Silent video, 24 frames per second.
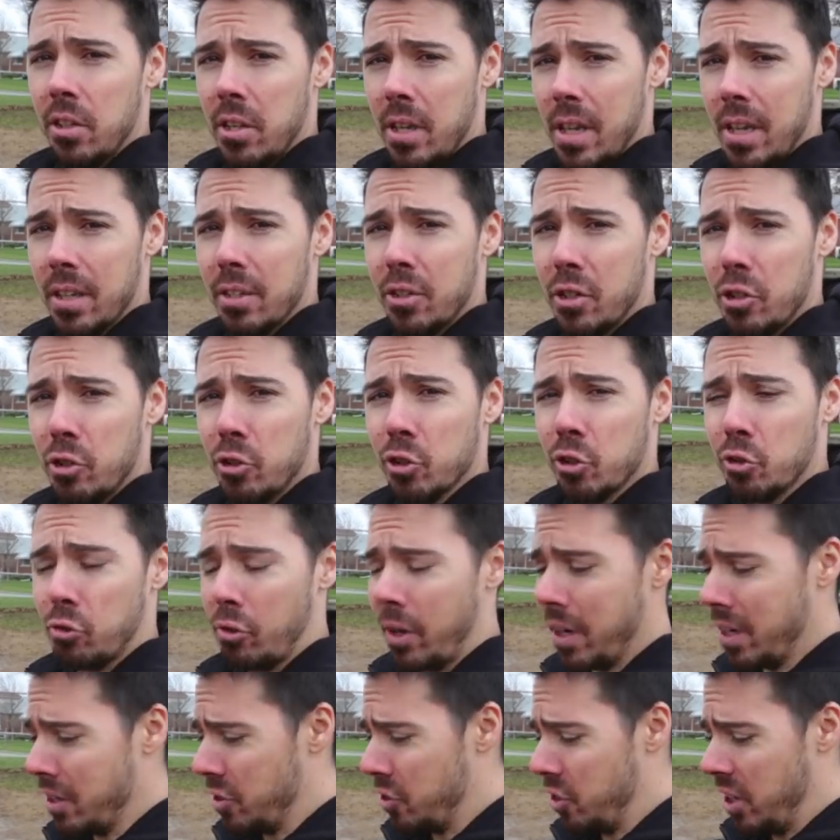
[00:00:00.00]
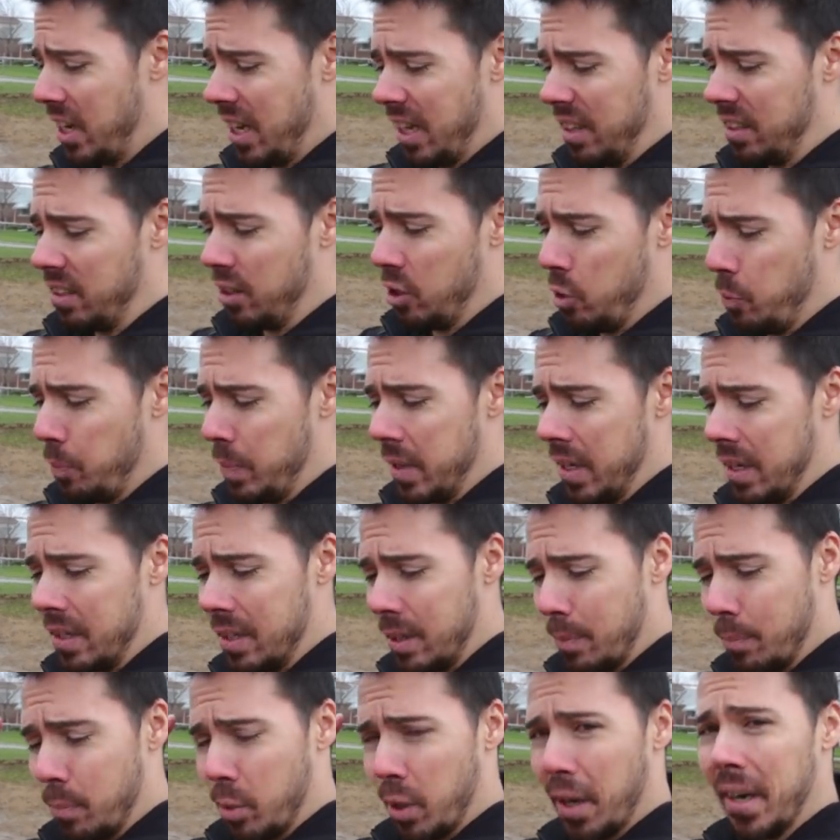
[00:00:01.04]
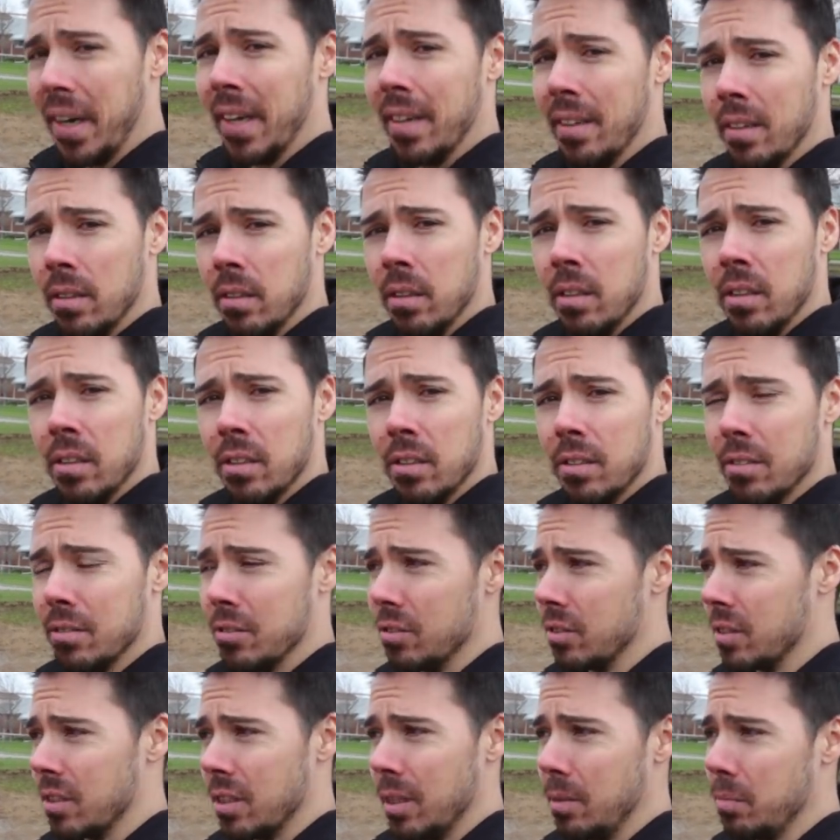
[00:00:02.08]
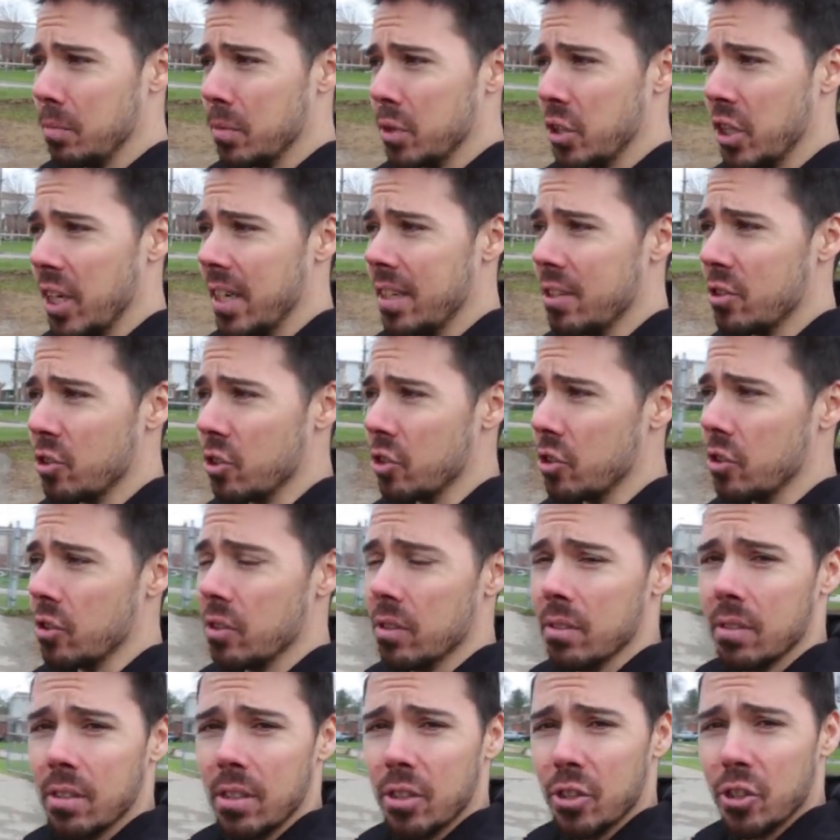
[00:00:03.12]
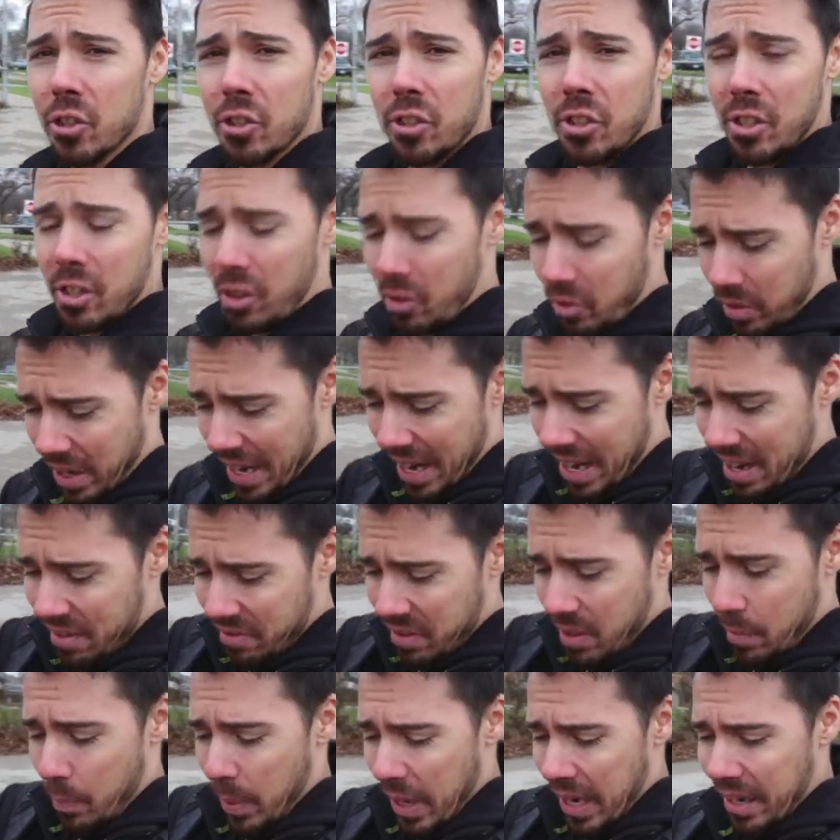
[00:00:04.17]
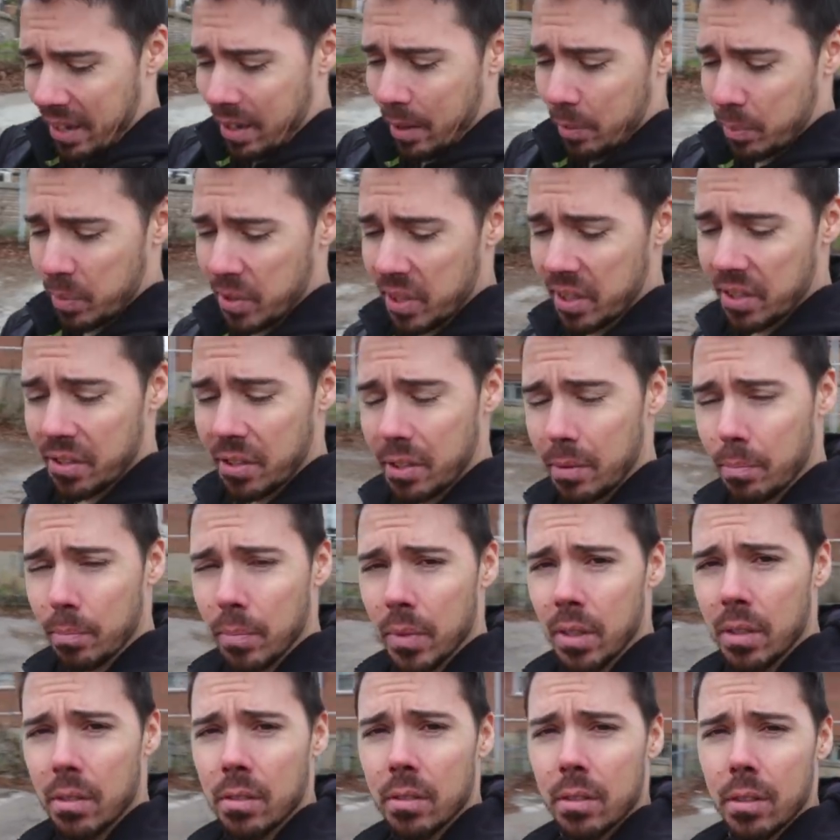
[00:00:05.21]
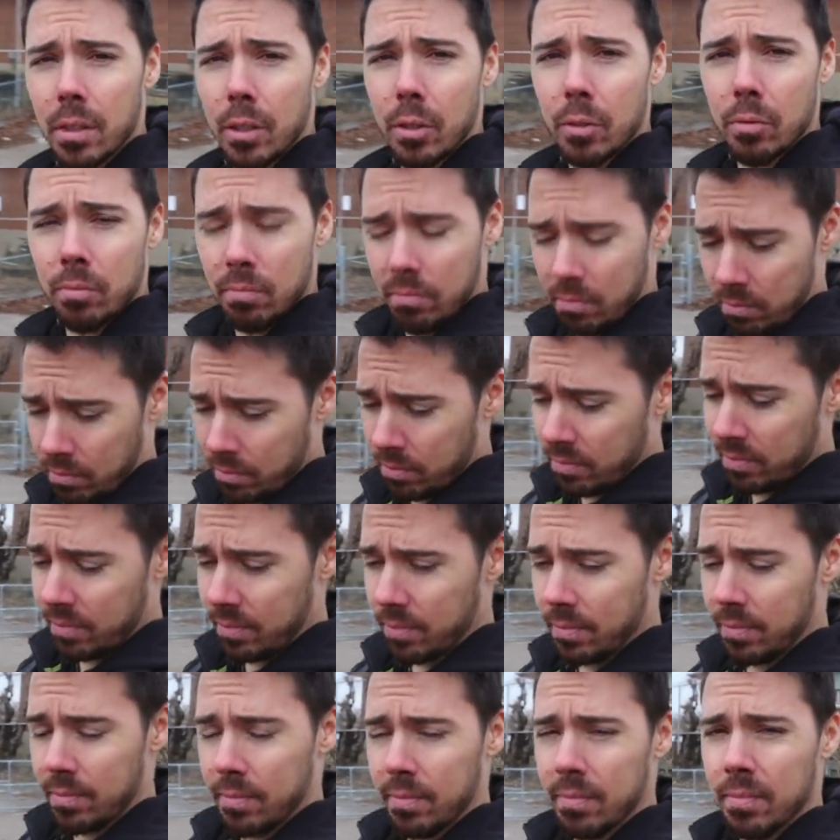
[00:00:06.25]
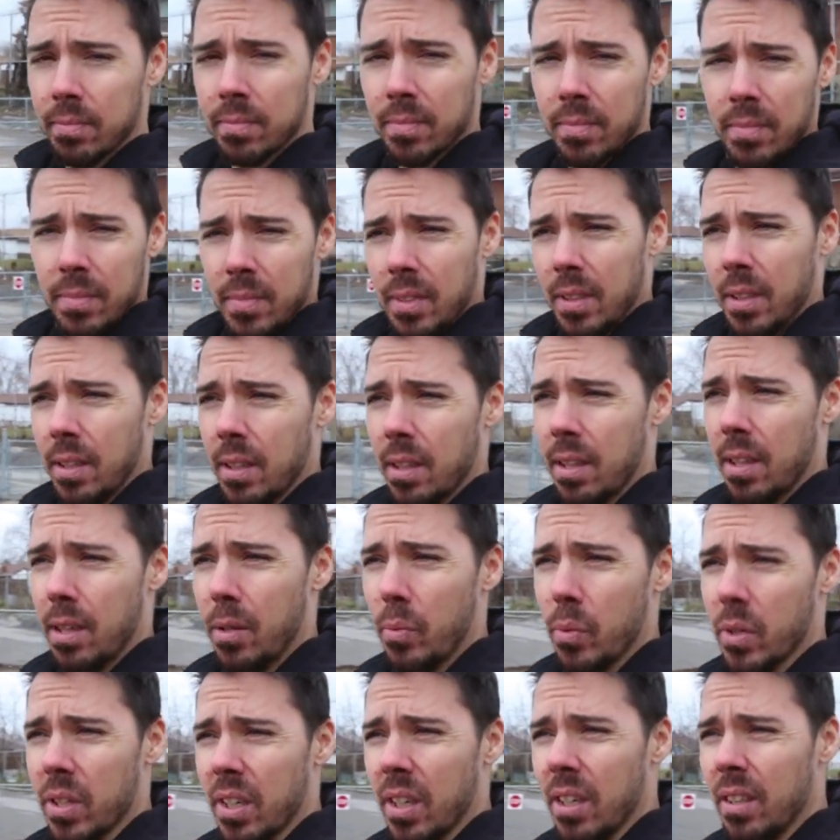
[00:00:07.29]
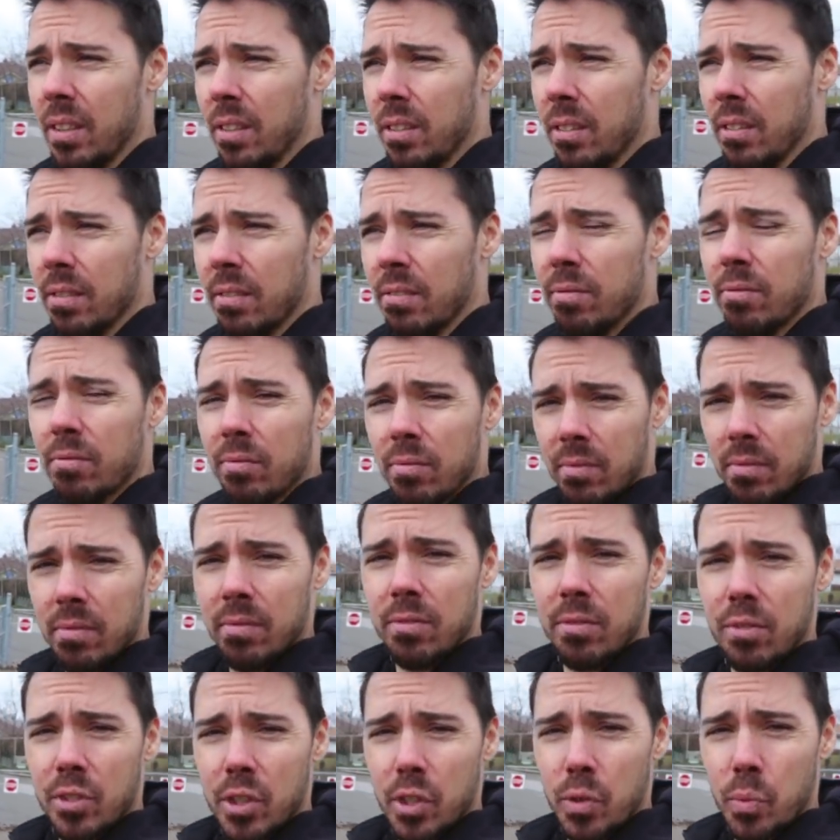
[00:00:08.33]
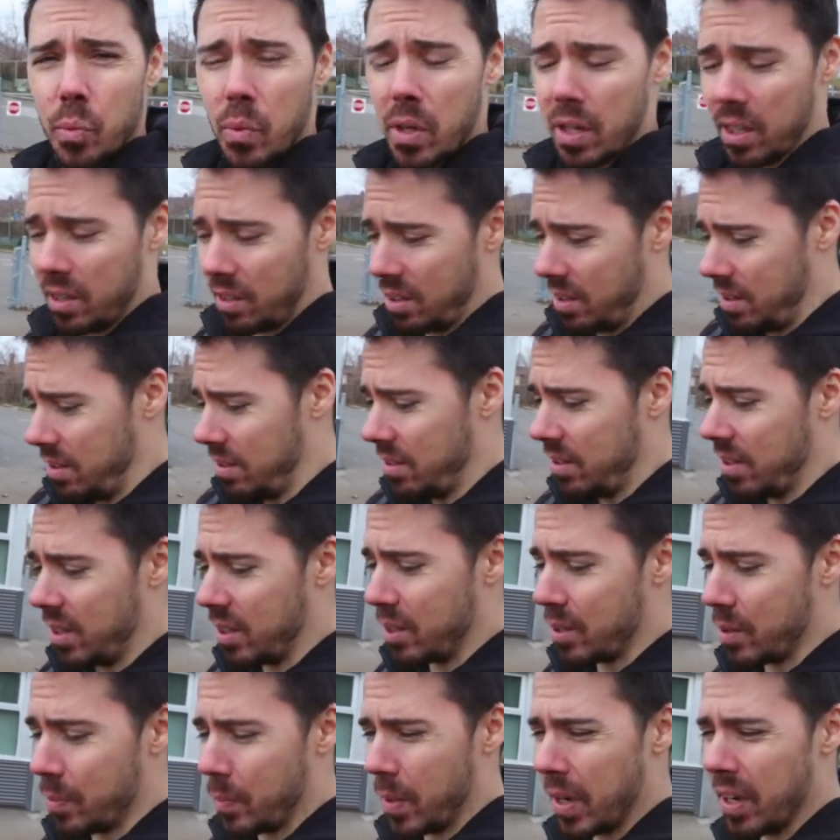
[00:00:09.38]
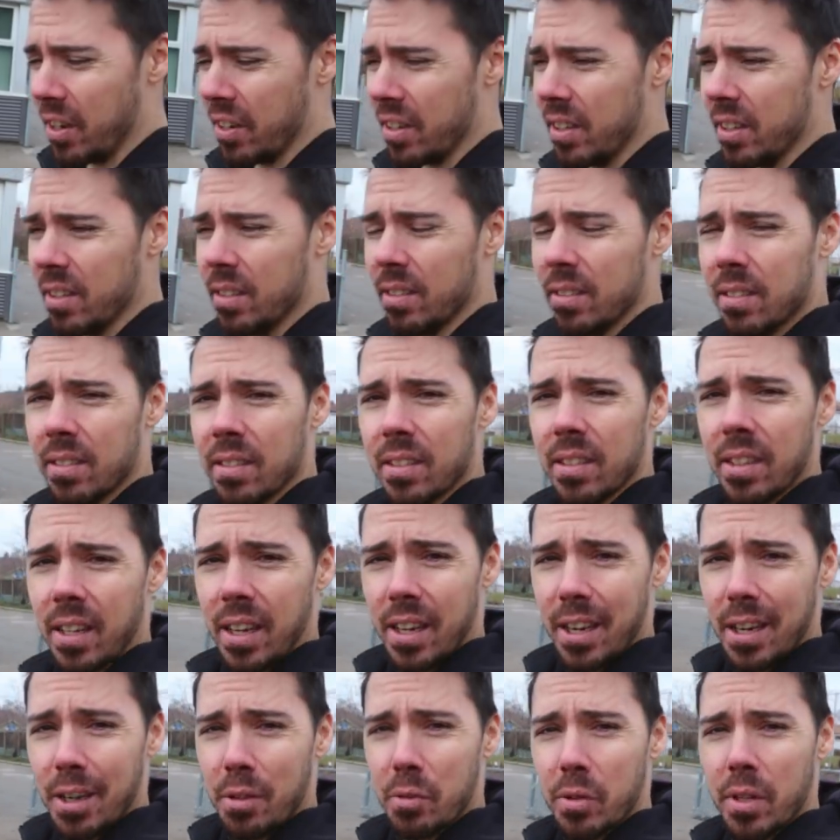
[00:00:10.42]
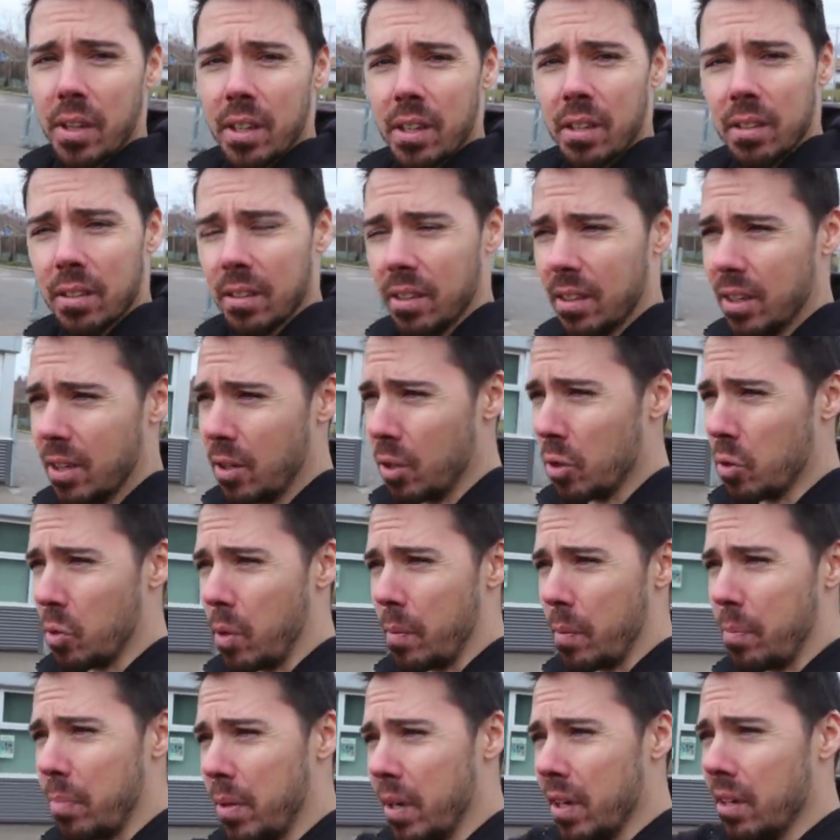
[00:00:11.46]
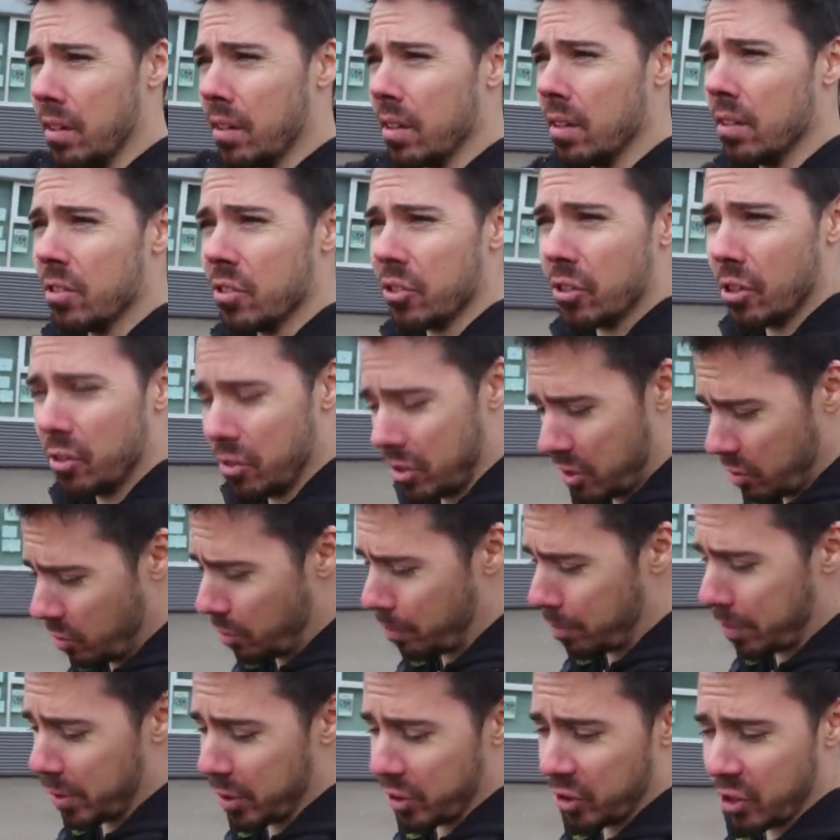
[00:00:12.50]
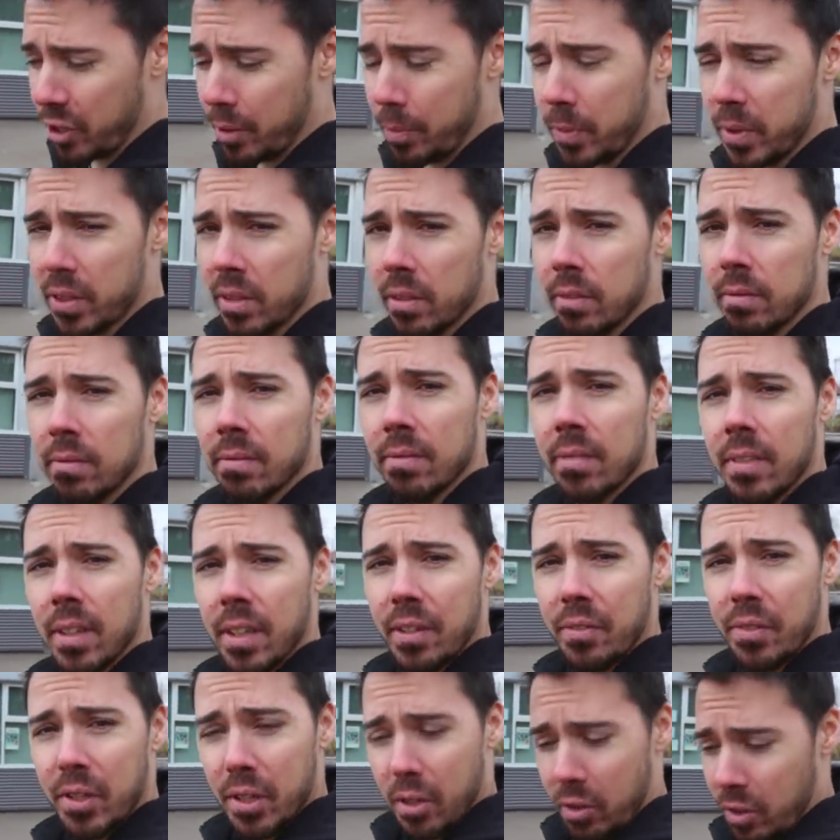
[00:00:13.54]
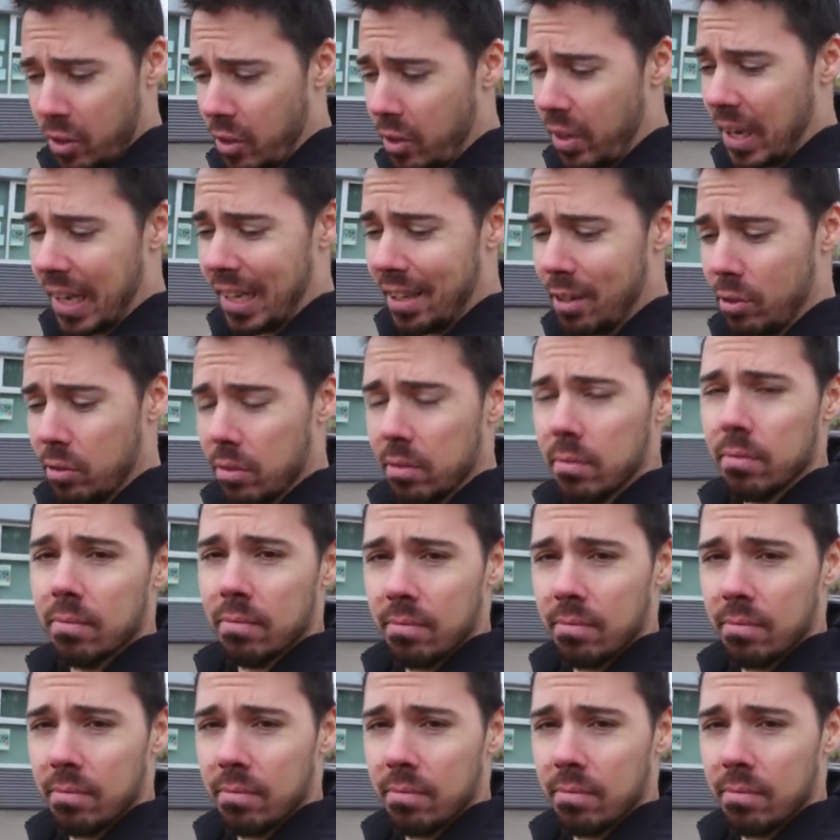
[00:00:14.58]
You get too shredded, you get loopy in the brain. Something changes. You don't have the backup system. So, I think we're done. Just wanted to inspire you to get out there, go to a park, start doing push-ups. And if you don't know how,